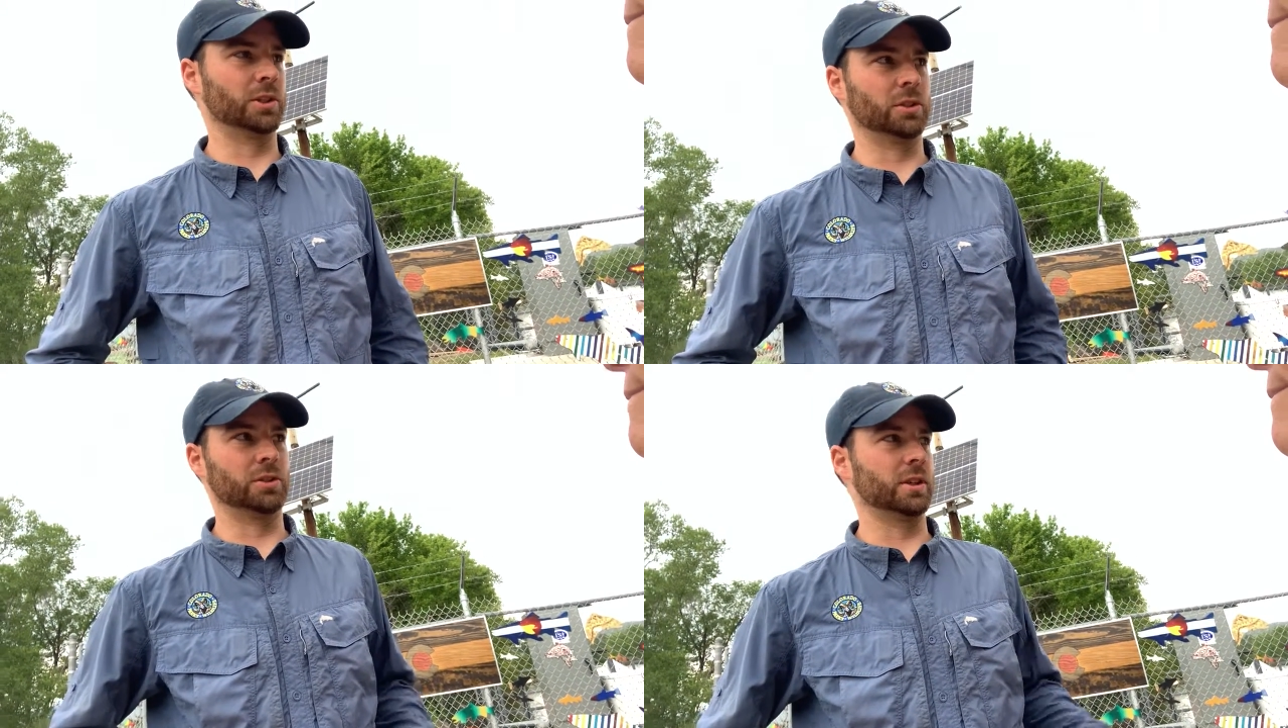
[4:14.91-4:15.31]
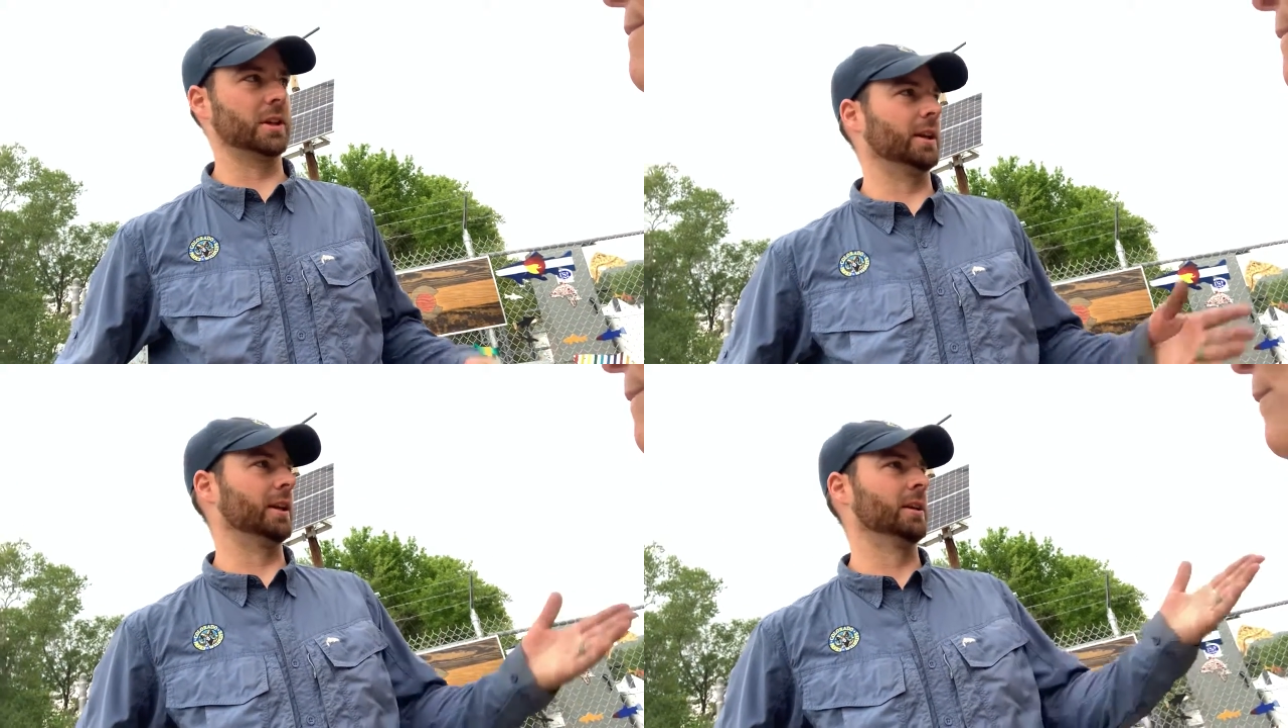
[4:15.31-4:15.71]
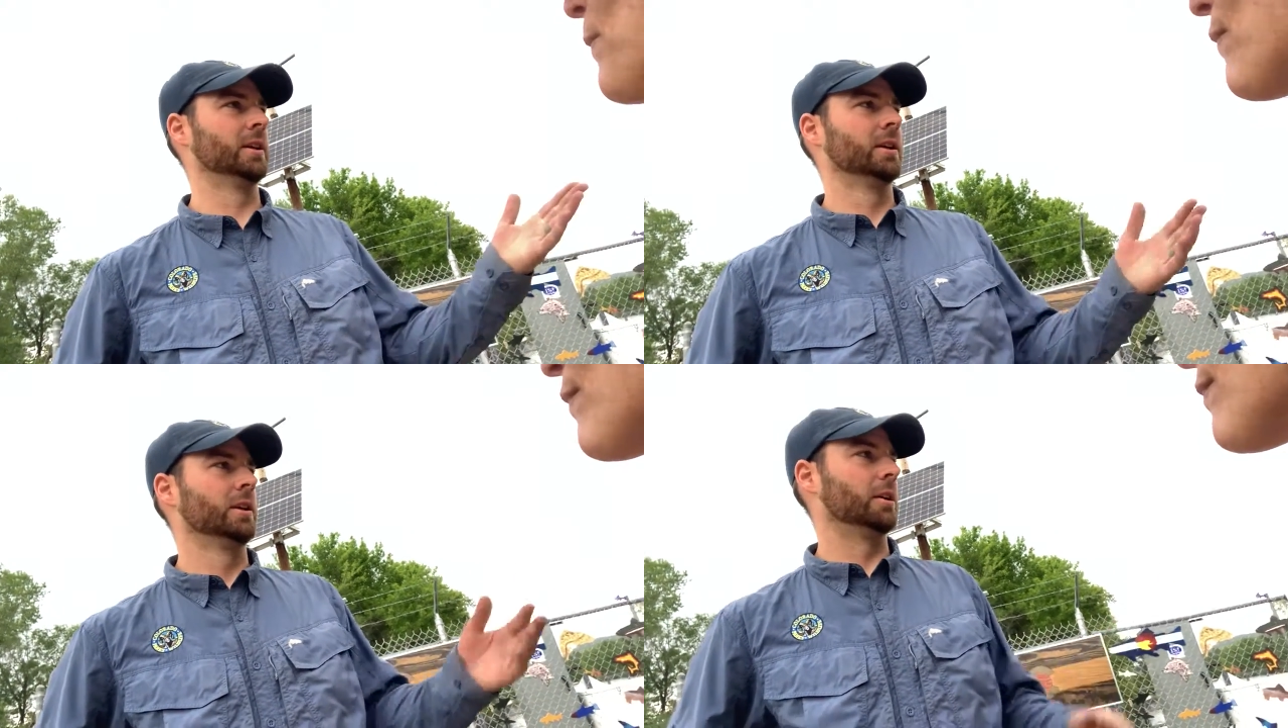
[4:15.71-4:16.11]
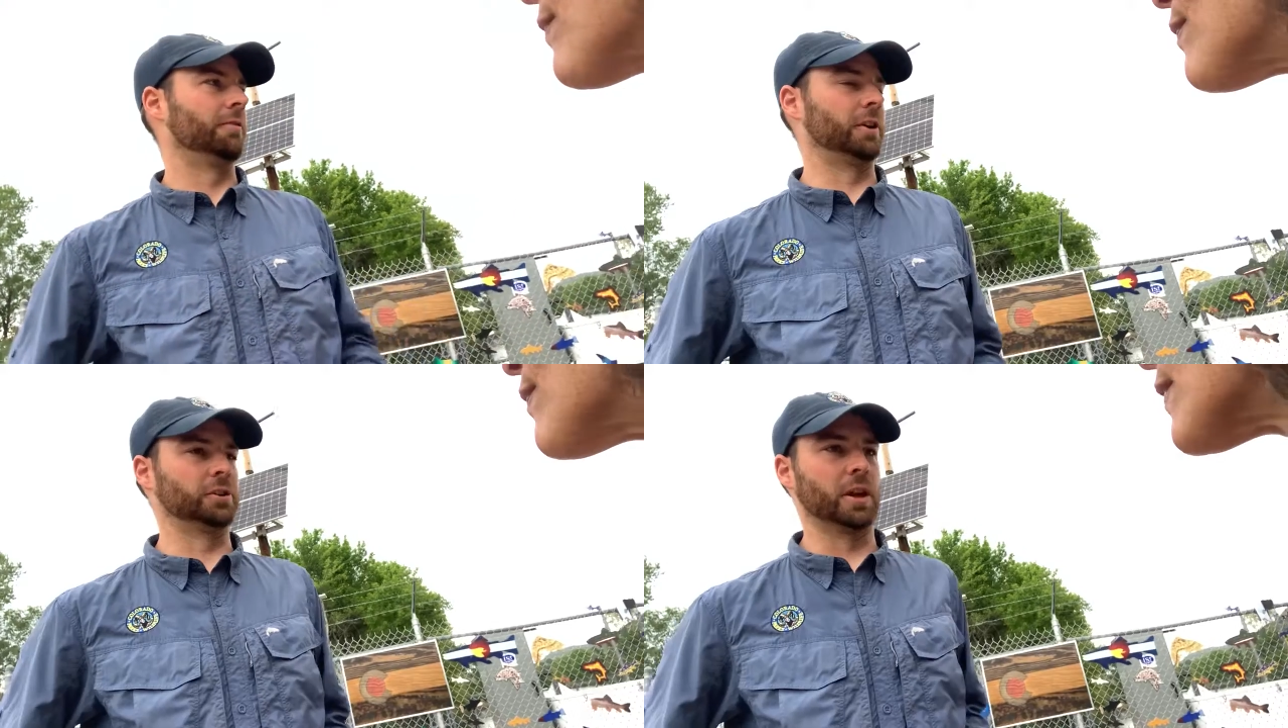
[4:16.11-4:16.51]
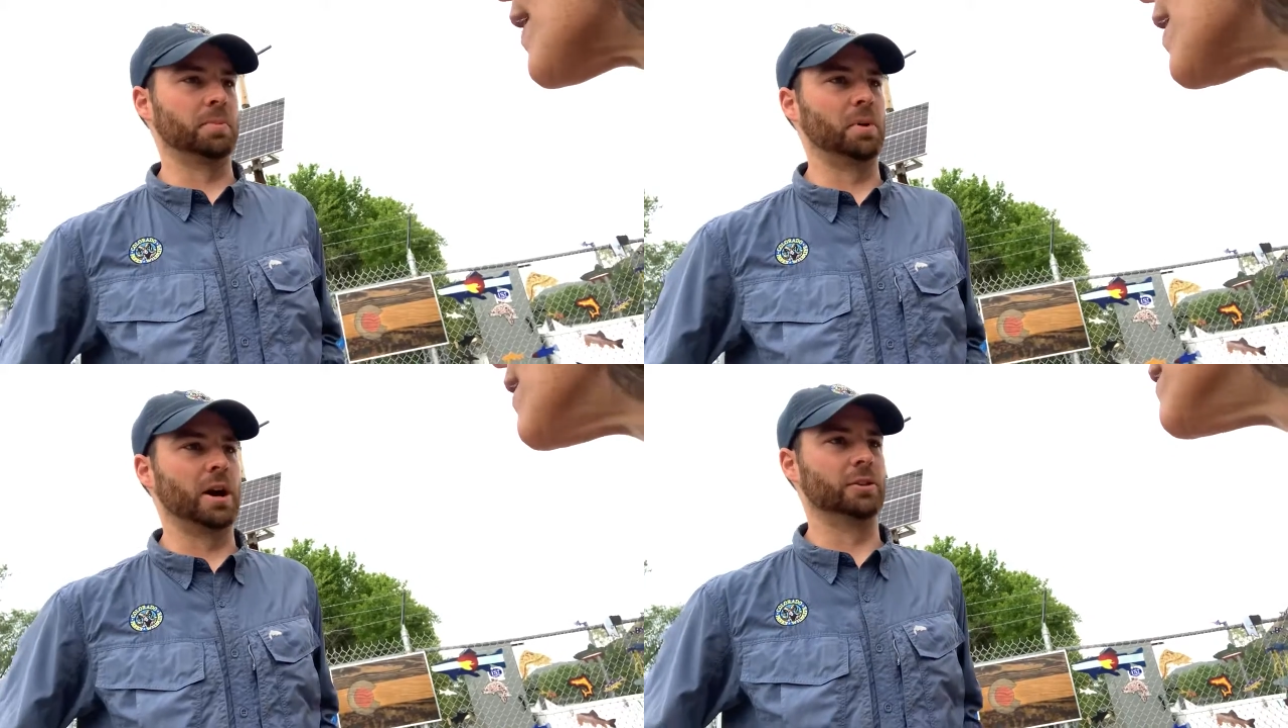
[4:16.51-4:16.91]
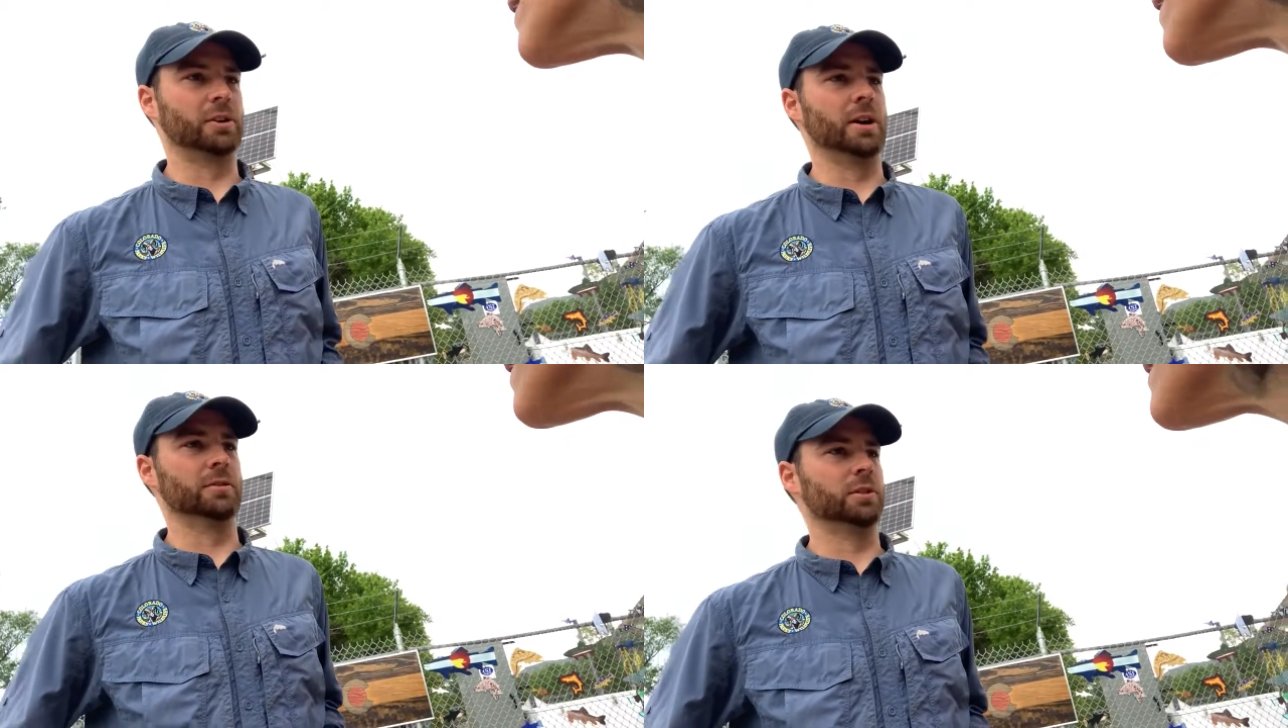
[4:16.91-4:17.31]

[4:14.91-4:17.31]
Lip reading: So say a fish like brown trout